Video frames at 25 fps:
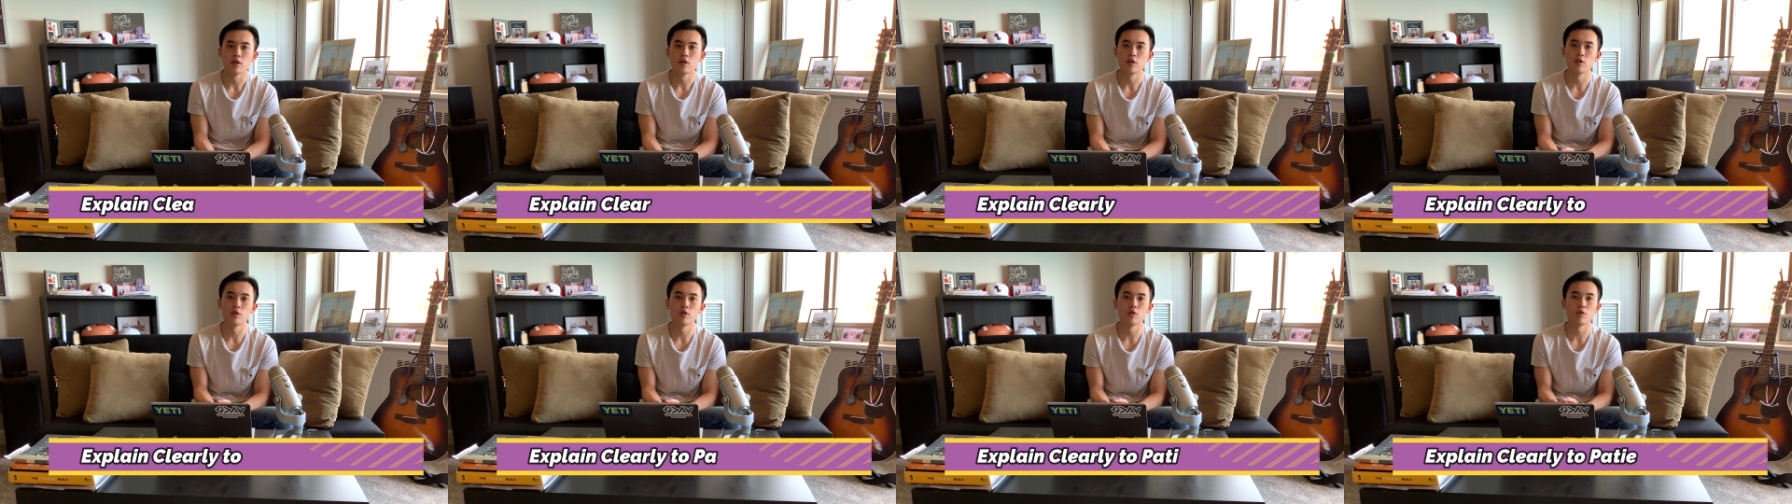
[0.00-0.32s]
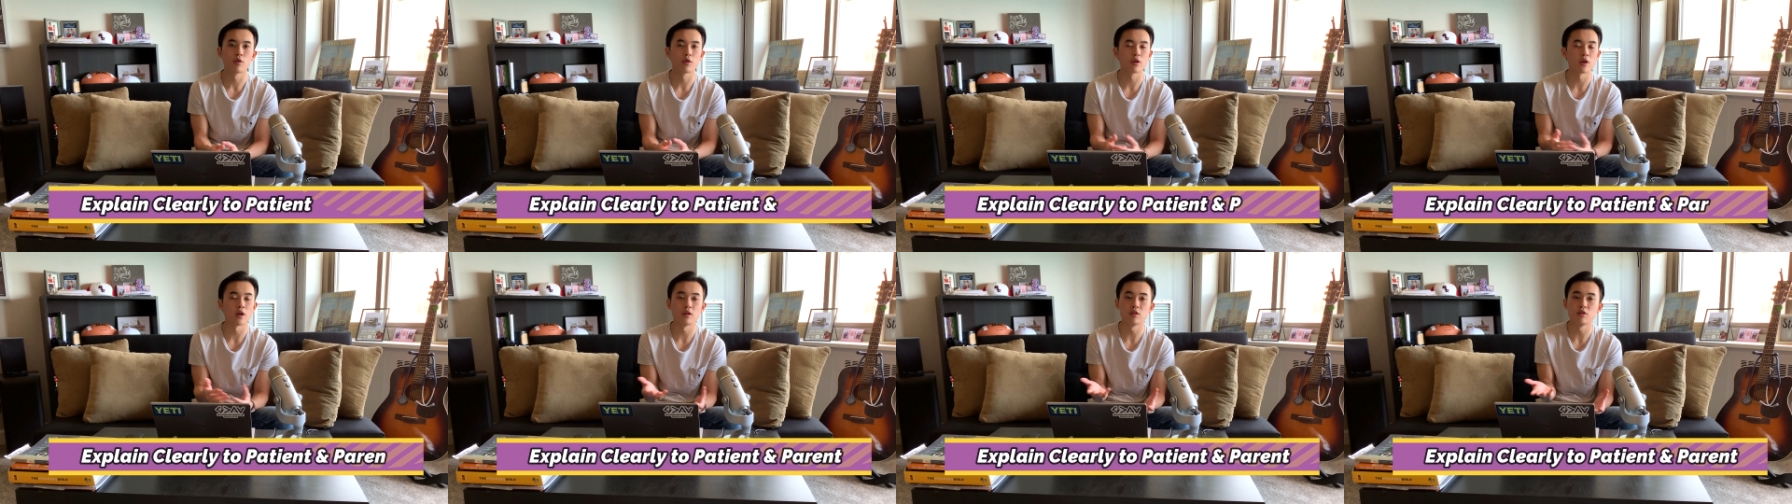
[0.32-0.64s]

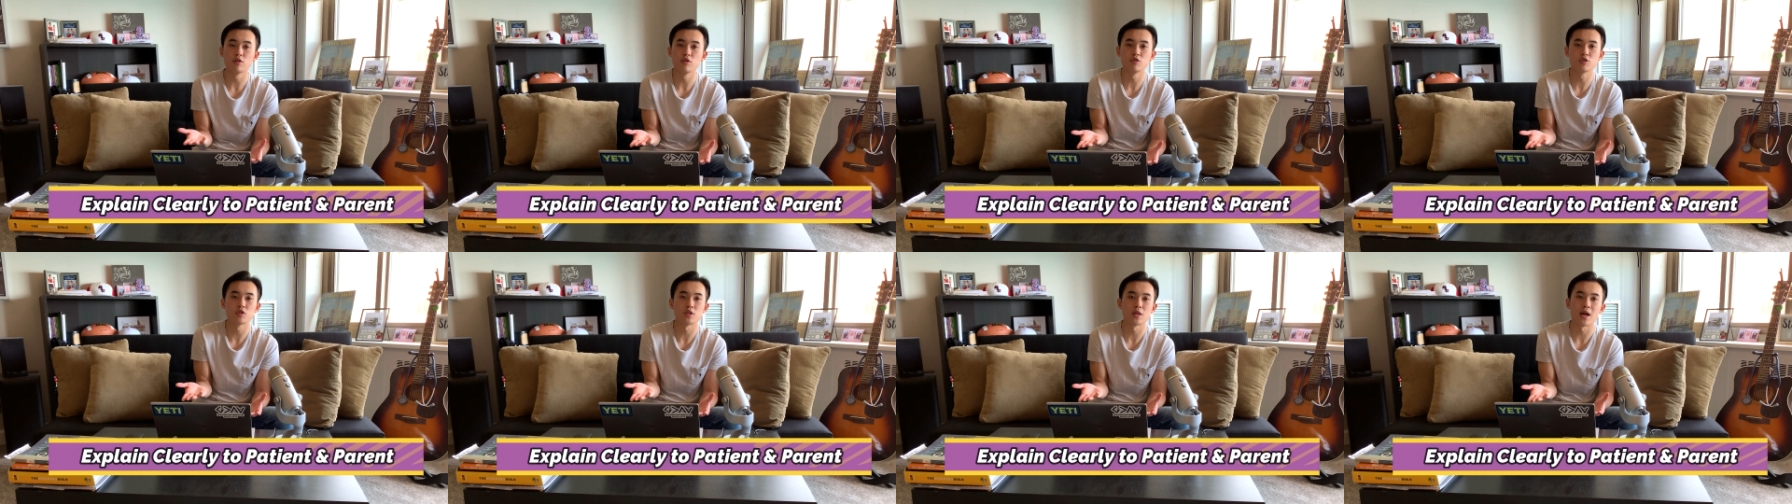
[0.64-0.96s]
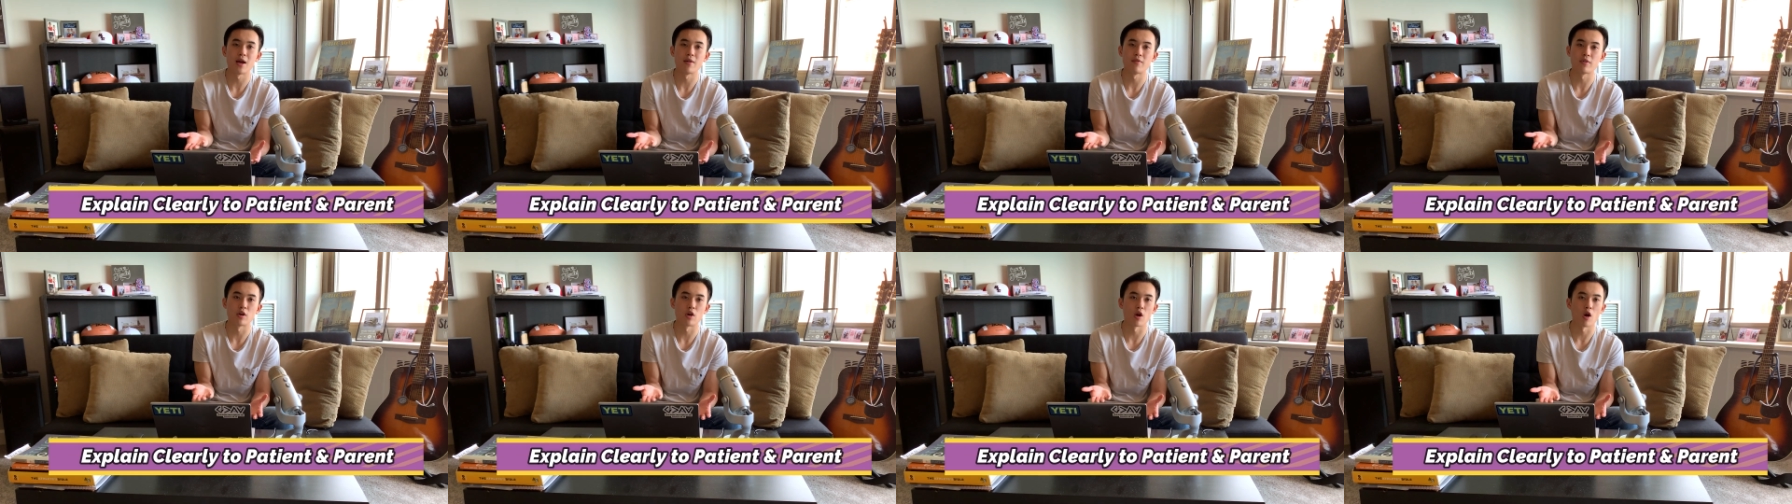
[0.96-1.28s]
you're going to usually
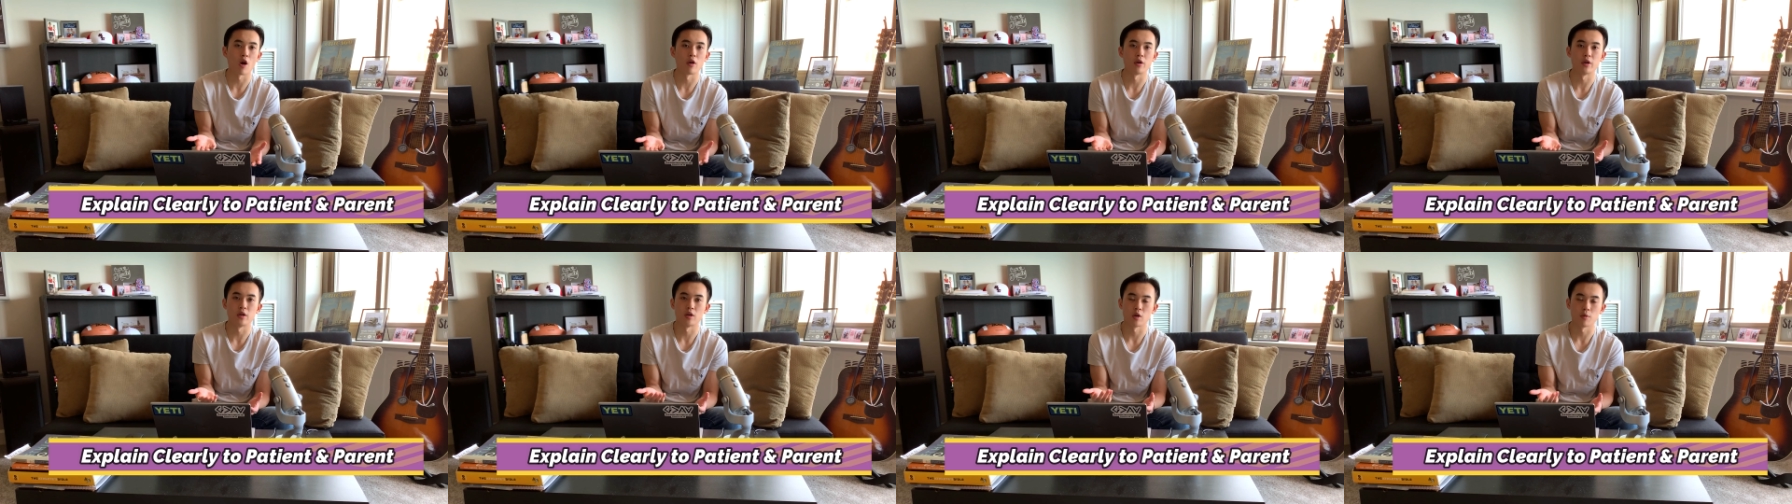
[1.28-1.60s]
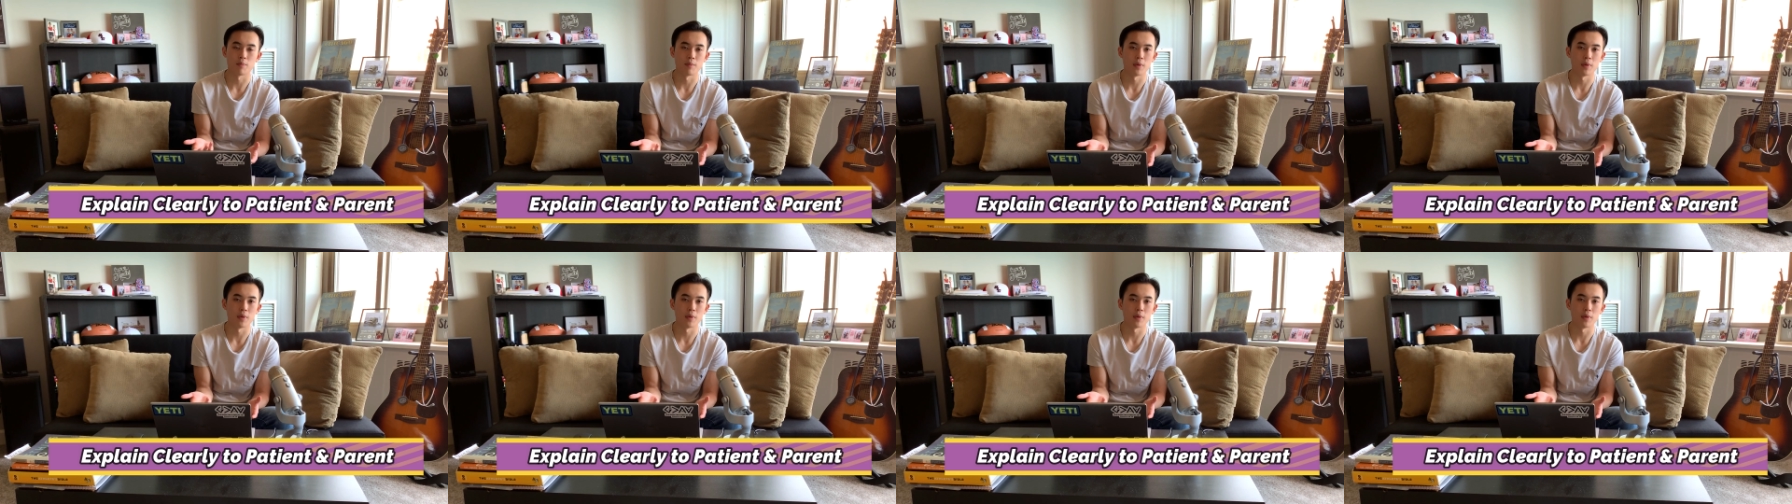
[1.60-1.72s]
have a guardian or